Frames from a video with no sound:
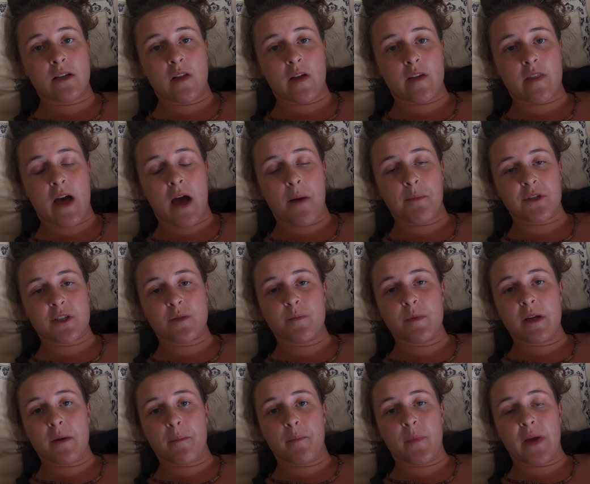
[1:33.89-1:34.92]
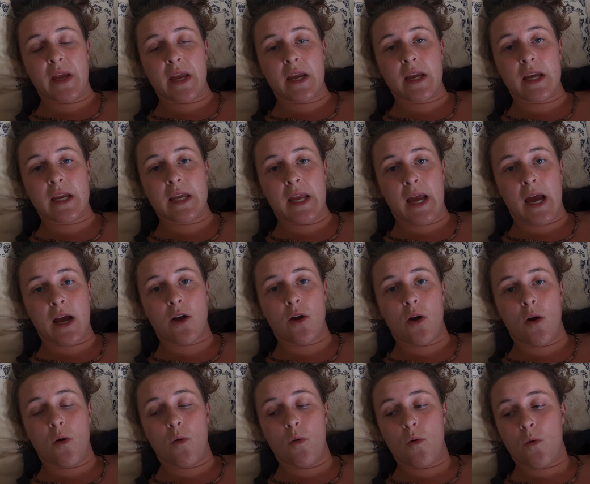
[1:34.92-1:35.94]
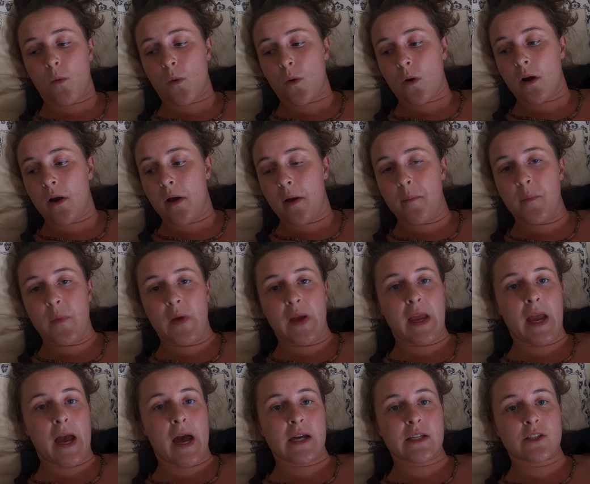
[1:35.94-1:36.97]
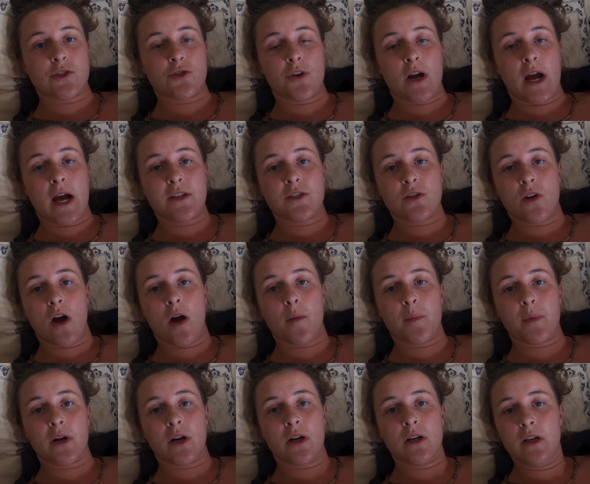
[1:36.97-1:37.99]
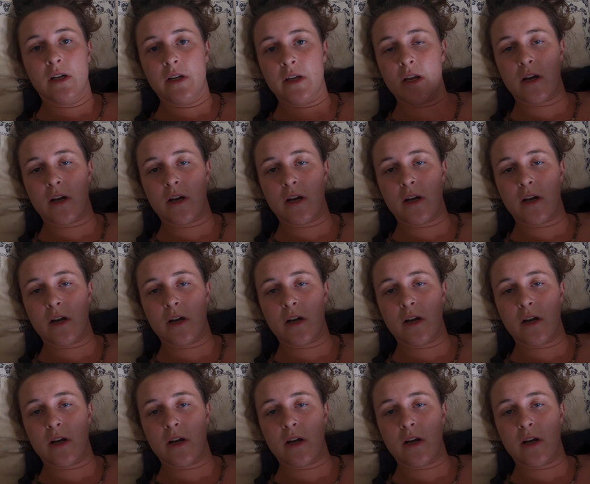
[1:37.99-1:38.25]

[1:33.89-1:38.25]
Like, that must be a big gecko or a big ass grasshopper.